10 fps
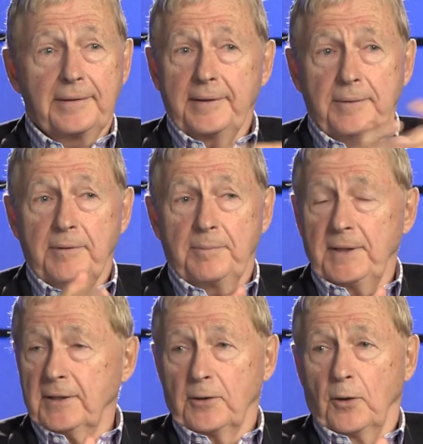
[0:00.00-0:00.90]
He would
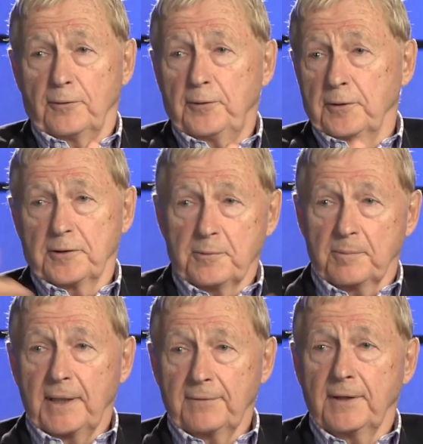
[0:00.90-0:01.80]
be on all fours
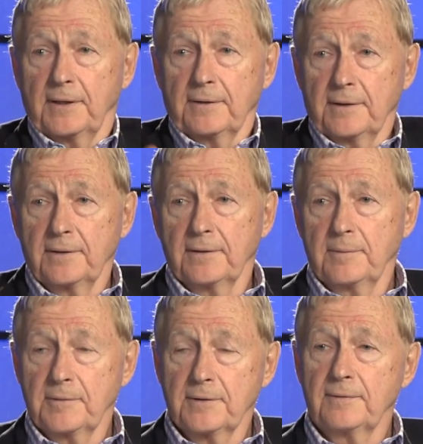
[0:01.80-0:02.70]
with my father in
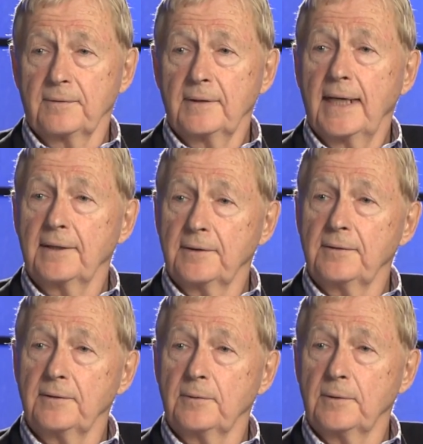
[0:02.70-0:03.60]
terms of
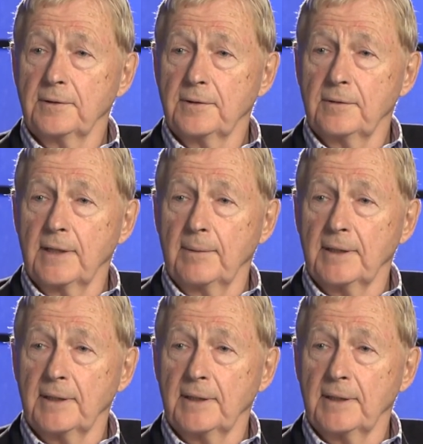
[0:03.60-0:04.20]
attitude towards the drama. Proper